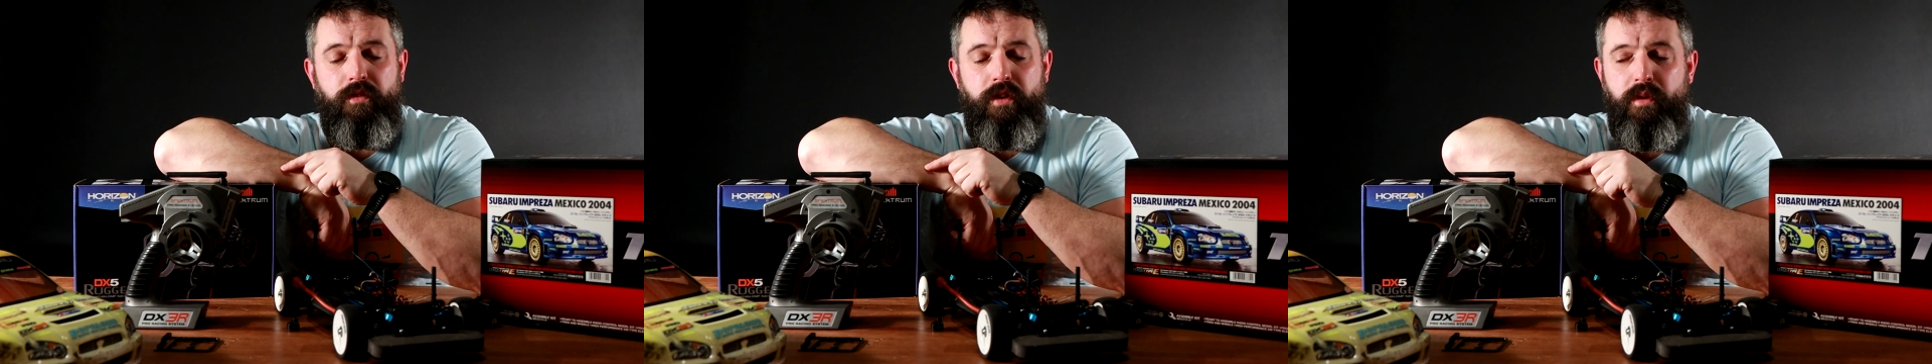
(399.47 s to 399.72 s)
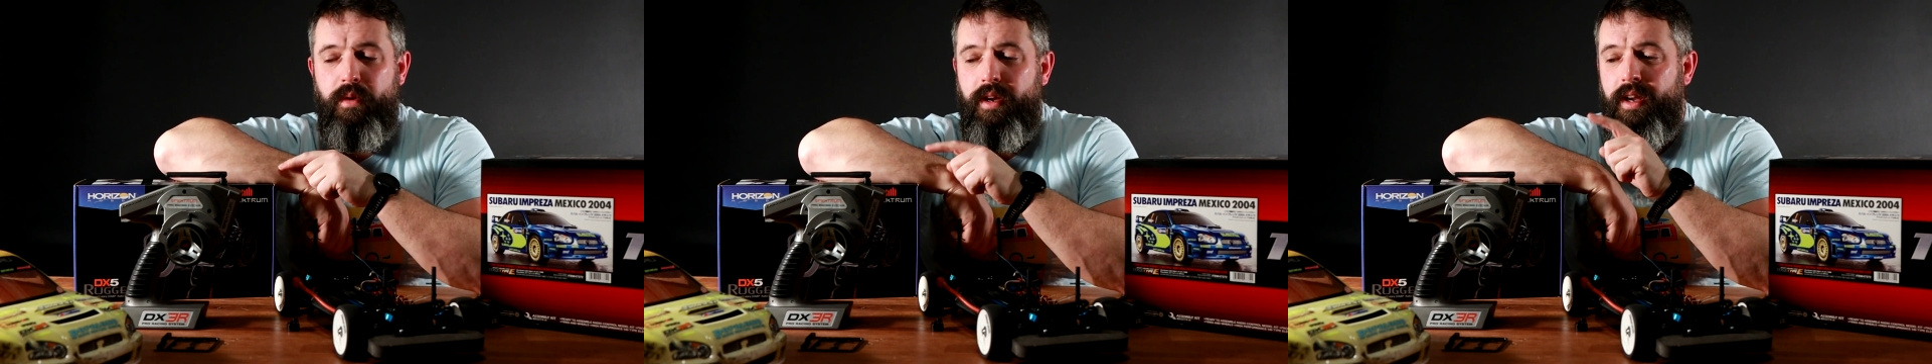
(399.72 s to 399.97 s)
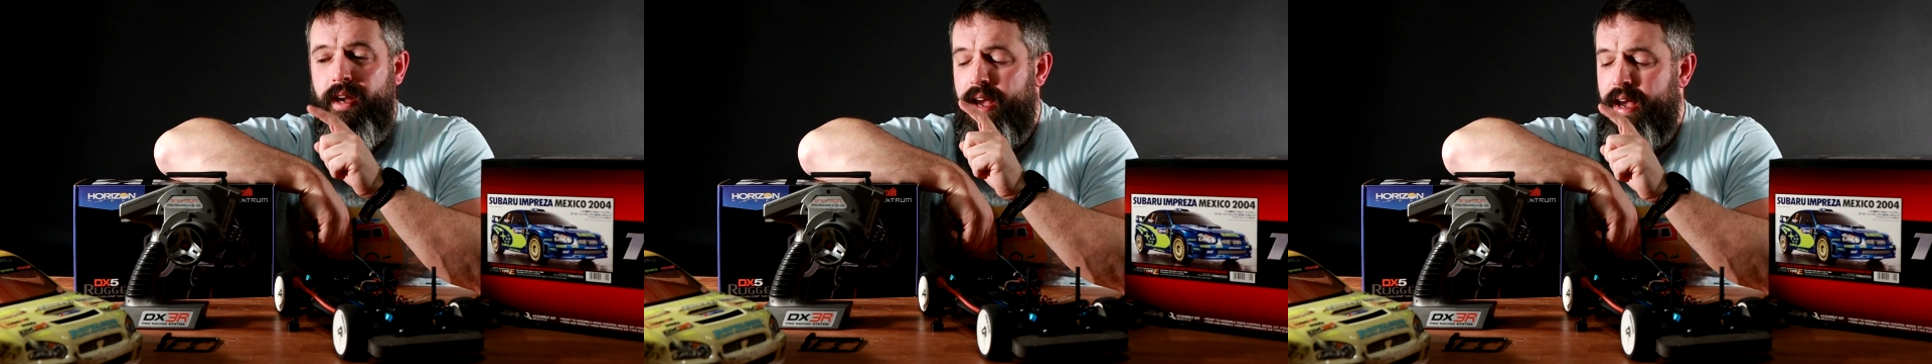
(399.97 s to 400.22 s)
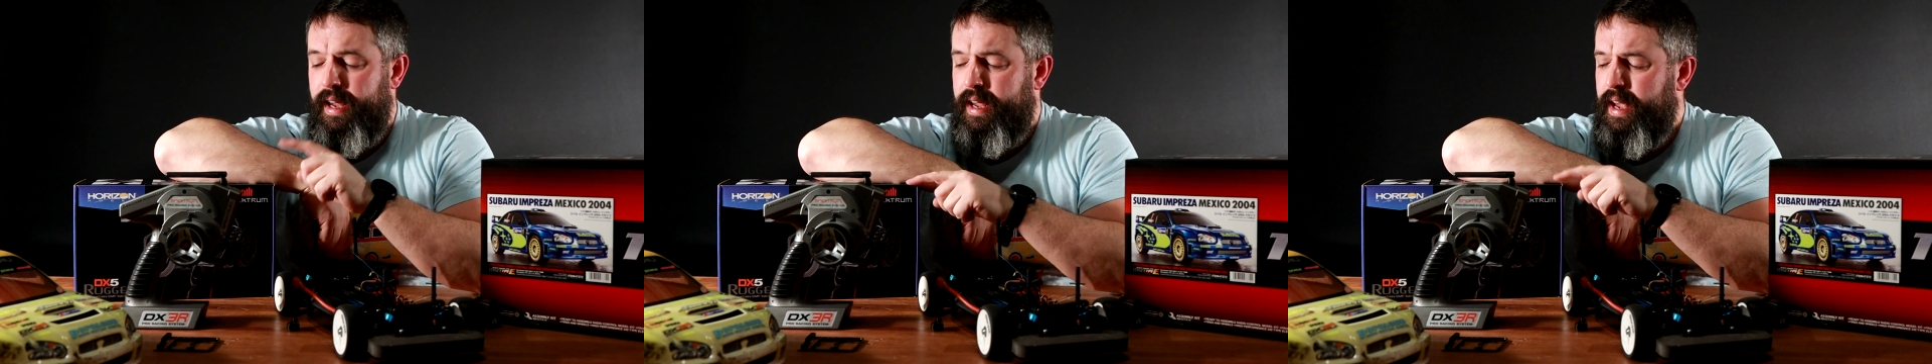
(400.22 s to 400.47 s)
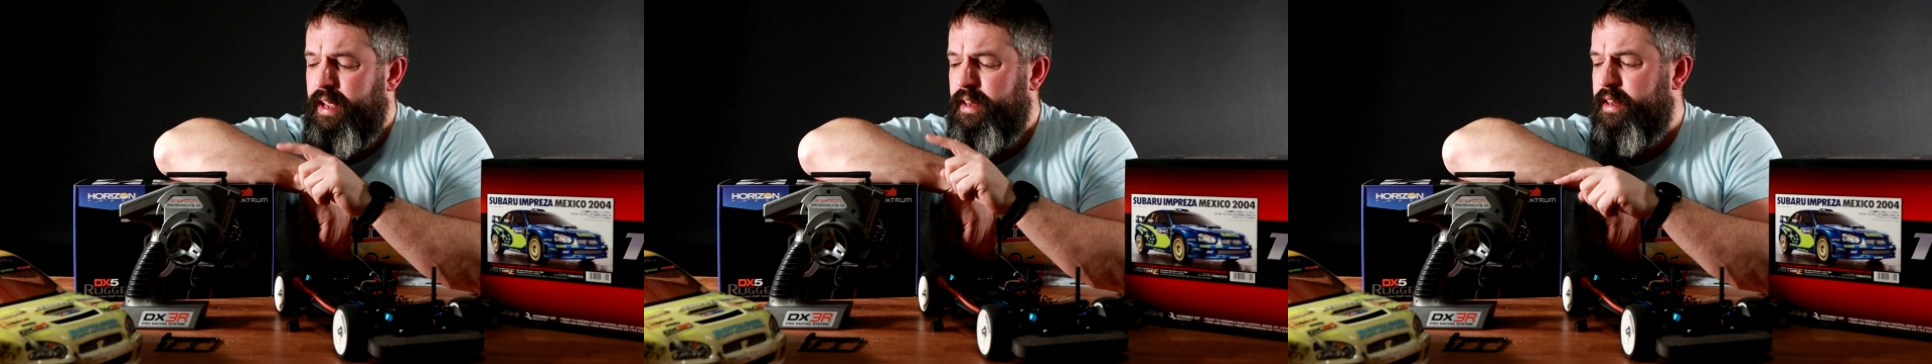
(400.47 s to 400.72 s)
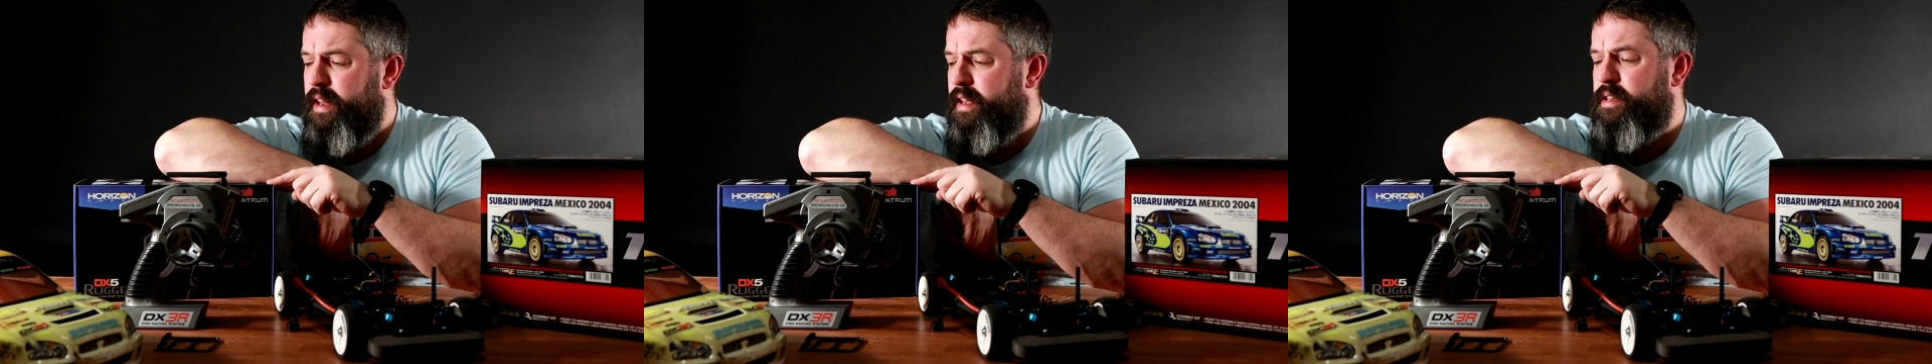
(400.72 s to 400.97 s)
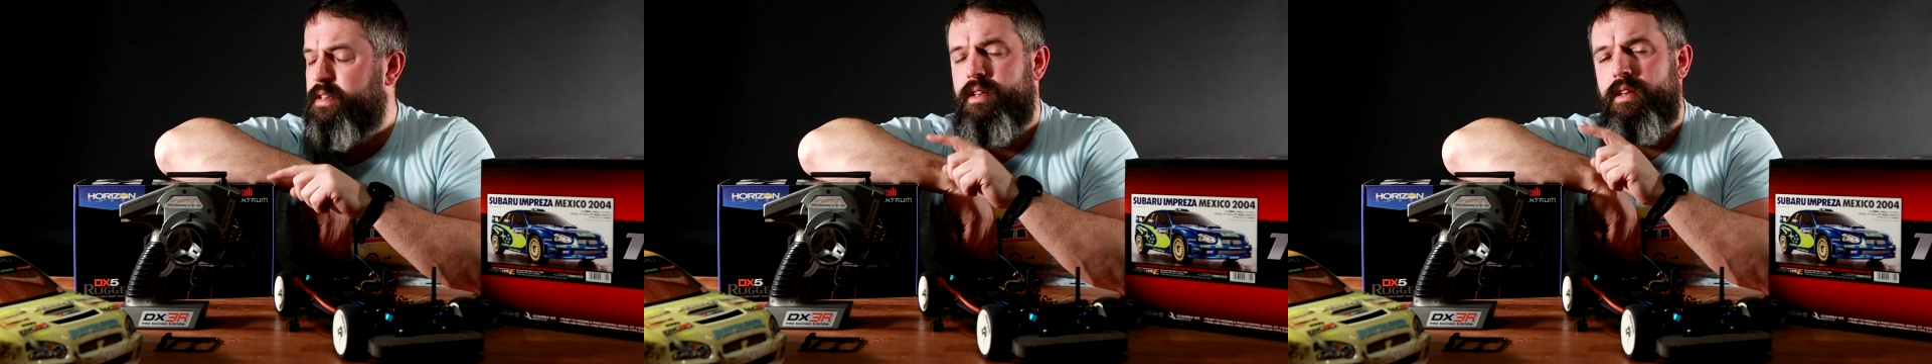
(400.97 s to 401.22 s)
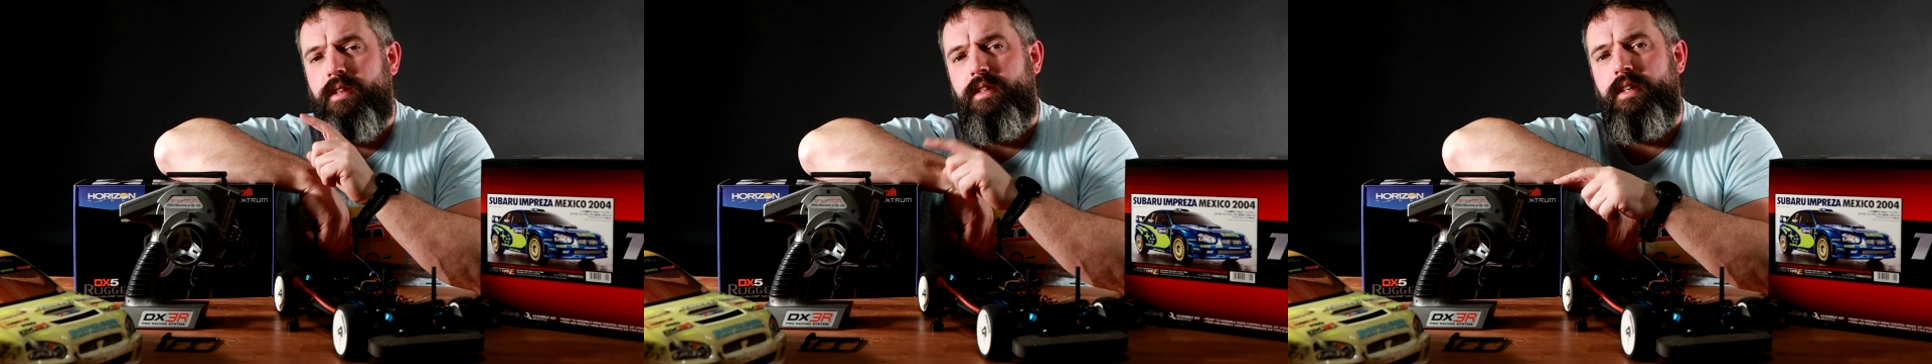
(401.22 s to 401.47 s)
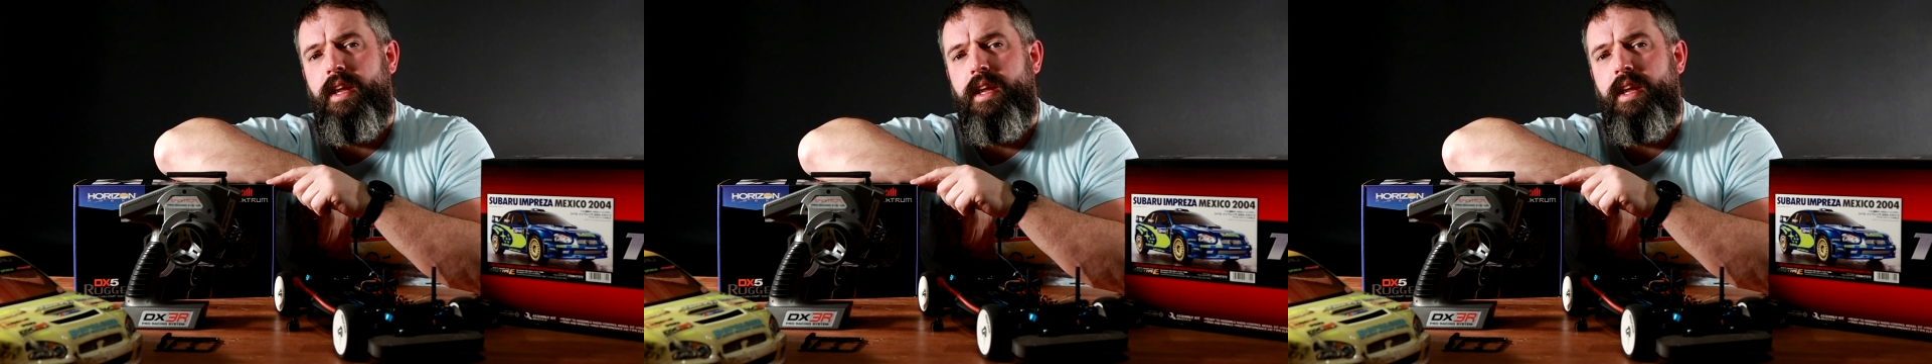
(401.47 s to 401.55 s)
reviewing and getting this